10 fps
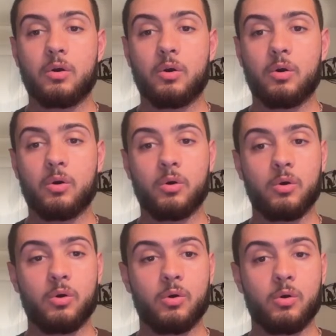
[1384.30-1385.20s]

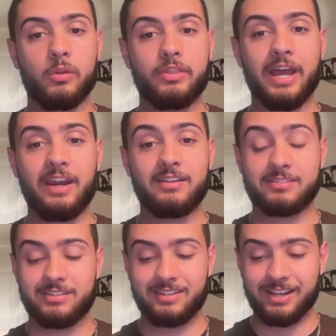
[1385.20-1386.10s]
Oh, that
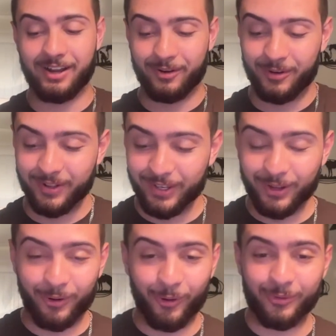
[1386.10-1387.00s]
is
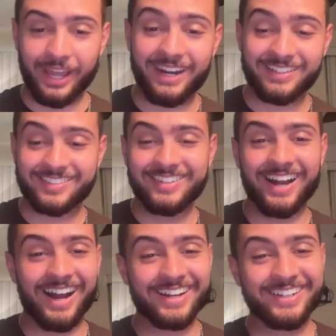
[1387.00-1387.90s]
oh, that is
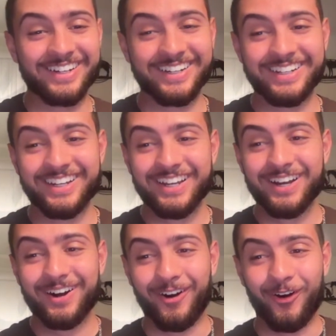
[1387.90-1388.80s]
not good.
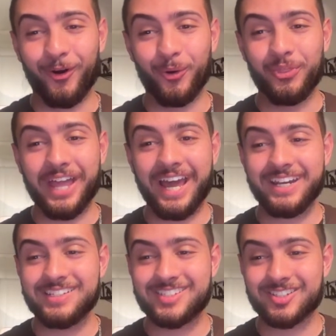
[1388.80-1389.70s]
Oh, that
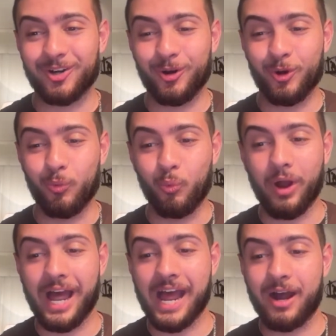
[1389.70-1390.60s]
is oh
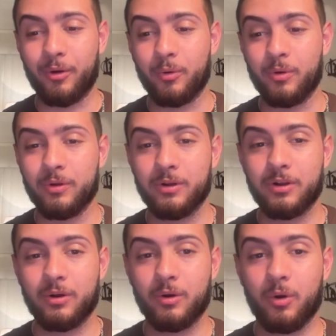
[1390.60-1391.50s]
wow.
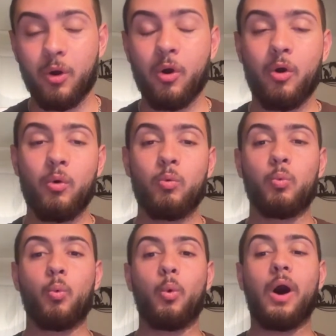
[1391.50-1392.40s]
Oh
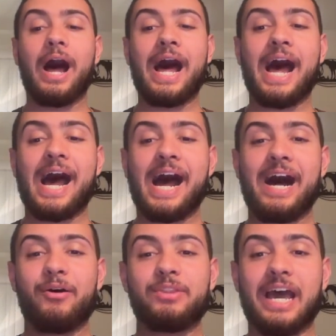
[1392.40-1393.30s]

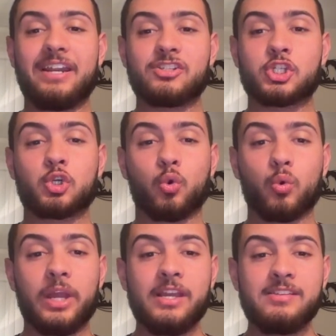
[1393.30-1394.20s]
wow. That is
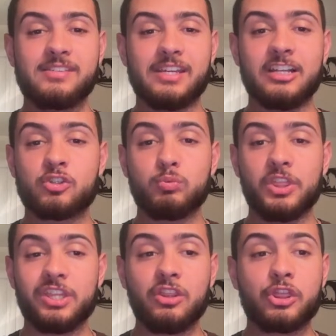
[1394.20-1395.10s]
crazy. It's
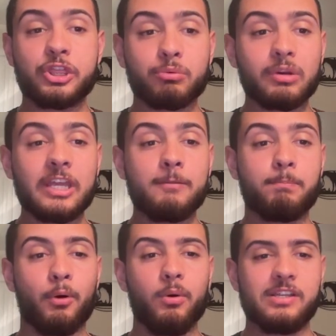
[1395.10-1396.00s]
within 3
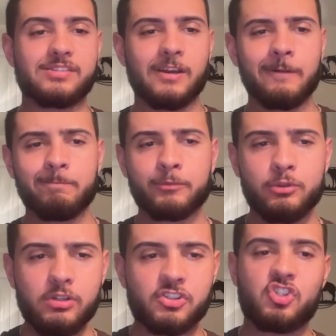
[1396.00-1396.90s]
points.
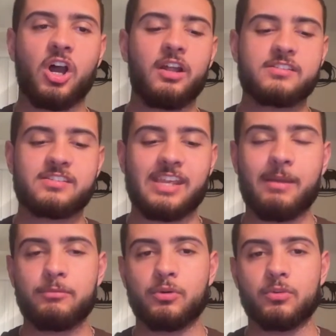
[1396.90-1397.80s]
Who is John
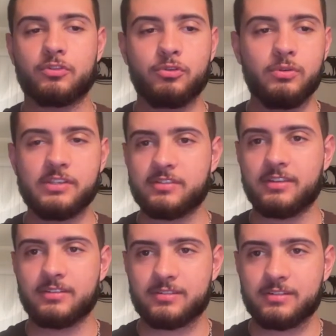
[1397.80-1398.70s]
Samuels? Who is
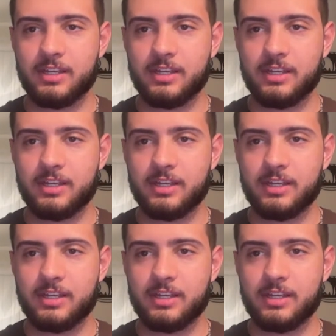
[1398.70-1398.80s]
this?